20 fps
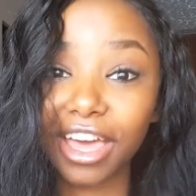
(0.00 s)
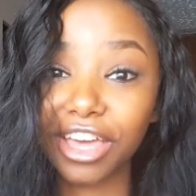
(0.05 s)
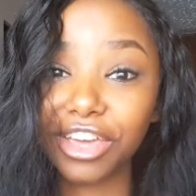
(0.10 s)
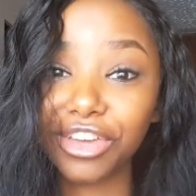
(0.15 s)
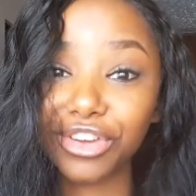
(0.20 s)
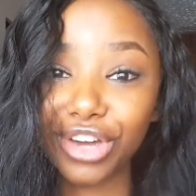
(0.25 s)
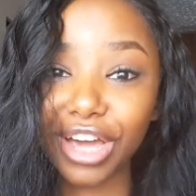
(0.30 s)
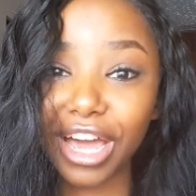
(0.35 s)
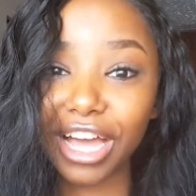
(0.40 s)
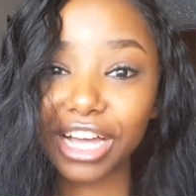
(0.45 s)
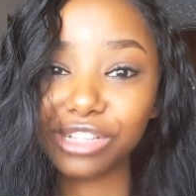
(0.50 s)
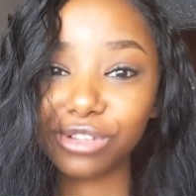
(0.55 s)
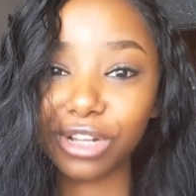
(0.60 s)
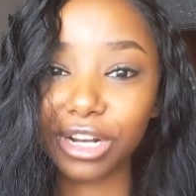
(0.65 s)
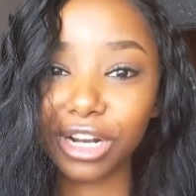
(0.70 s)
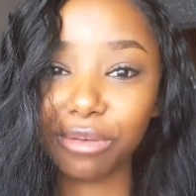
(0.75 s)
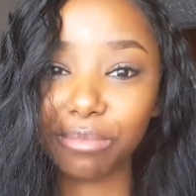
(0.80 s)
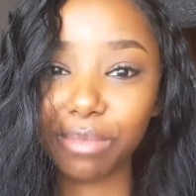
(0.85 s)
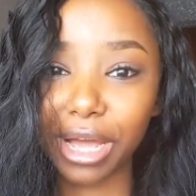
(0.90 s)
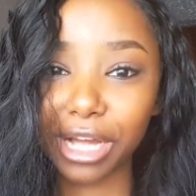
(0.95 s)
Hey you guys,
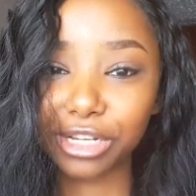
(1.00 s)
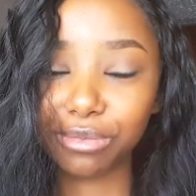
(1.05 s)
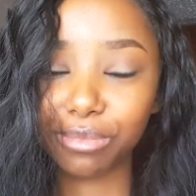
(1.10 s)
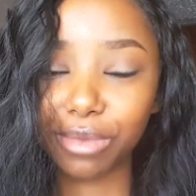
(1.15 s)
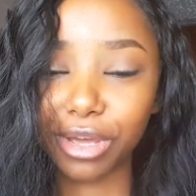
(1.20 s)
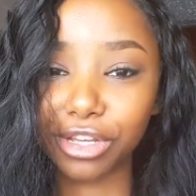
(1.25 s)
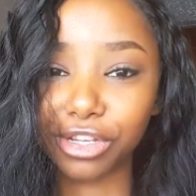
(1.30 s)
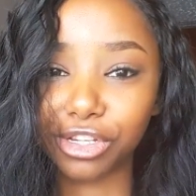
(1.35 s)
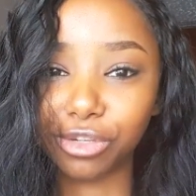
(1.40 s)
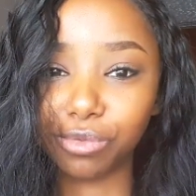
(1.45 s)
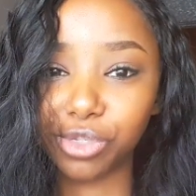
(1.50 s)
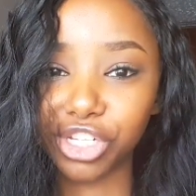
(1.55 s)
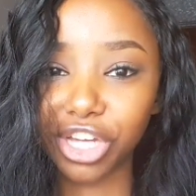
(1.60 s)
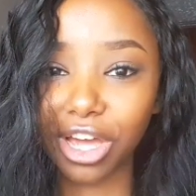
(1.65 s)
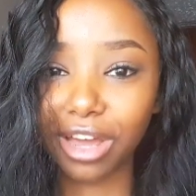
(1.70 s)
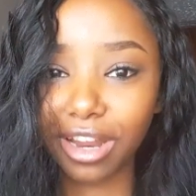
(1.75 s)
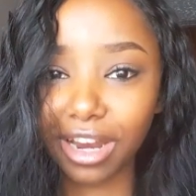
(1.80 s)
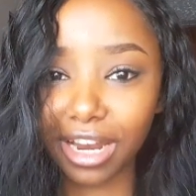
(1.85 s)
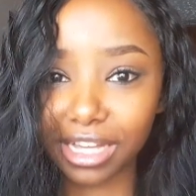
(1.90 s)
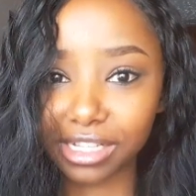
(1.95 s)
welcome back to my YouTube
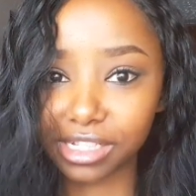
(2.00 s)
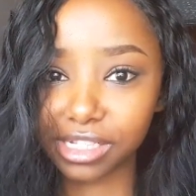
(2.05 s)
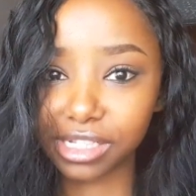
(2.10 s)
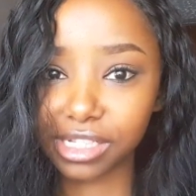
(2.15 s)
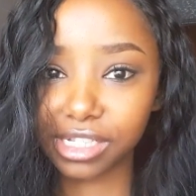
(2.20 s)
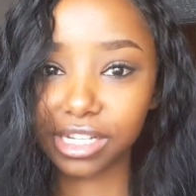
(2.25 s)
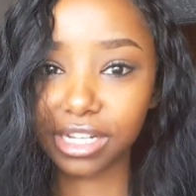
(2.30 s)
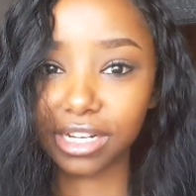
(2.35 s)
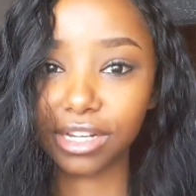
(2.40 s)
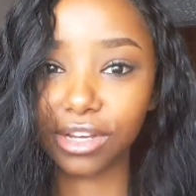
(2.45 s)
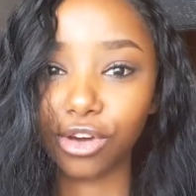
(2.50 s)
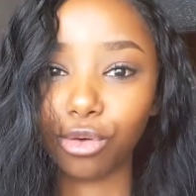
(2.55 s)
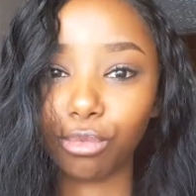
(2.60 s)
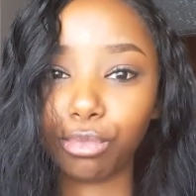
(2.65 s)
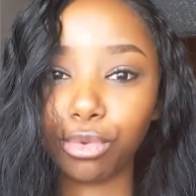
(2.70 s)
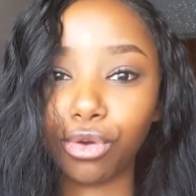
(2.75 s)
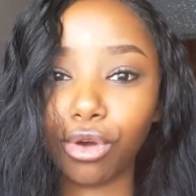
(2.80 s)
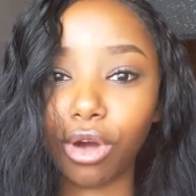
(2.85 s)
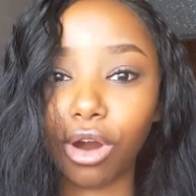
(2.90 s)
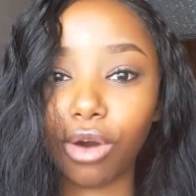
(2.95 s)
channel. I sincerely
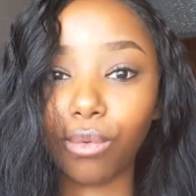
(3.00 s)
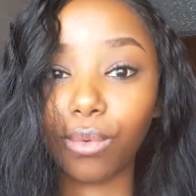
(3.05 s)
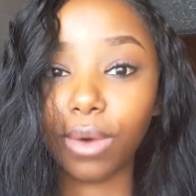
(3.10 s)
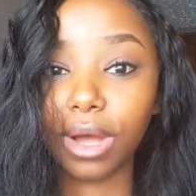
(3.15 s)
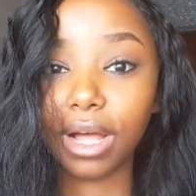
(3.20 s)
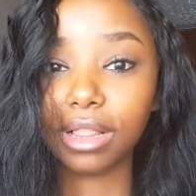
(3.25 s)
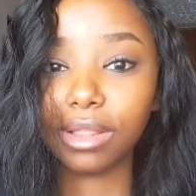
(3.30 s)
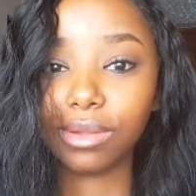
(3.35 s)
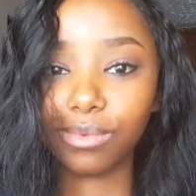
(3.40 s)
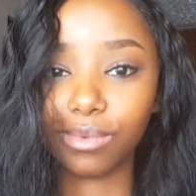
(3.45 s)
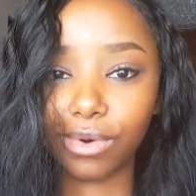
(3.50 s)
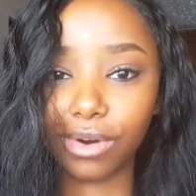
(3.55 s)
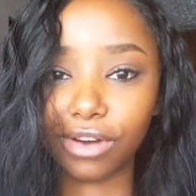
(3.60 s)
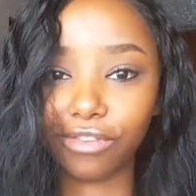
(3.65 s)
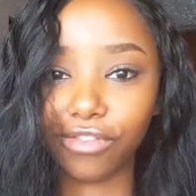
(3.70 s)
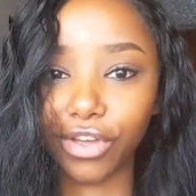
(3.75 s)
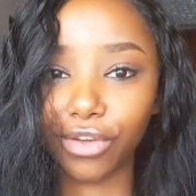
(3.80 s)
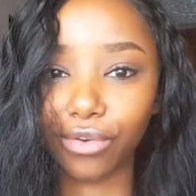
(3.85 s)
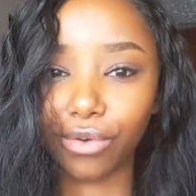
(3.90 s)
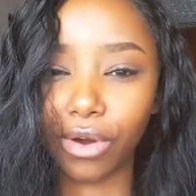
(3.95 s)
hope you are well
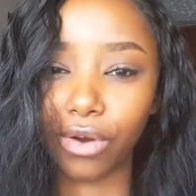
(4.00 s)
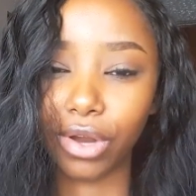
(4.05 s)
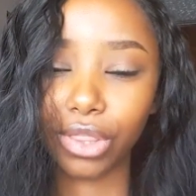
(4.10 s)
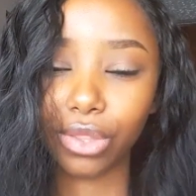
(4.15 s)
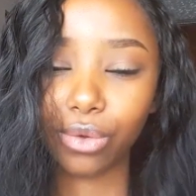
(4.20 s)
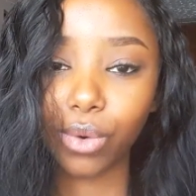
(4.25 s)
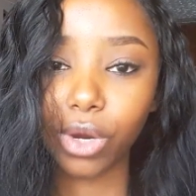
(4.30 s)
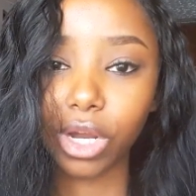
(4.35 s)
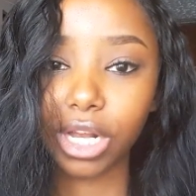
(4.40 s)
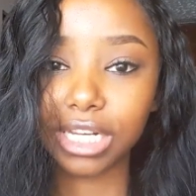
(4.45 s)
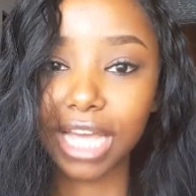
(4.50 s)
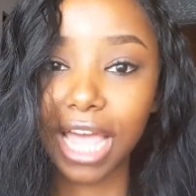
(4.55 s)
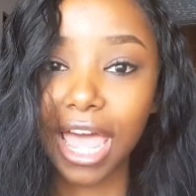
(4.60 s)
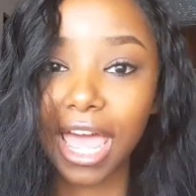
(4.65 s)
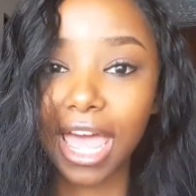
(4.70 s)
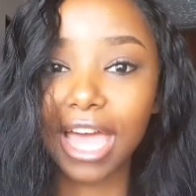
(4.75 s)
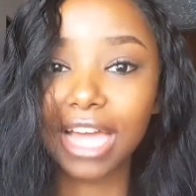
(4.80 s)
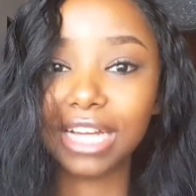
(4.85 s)
wherever you are in the world.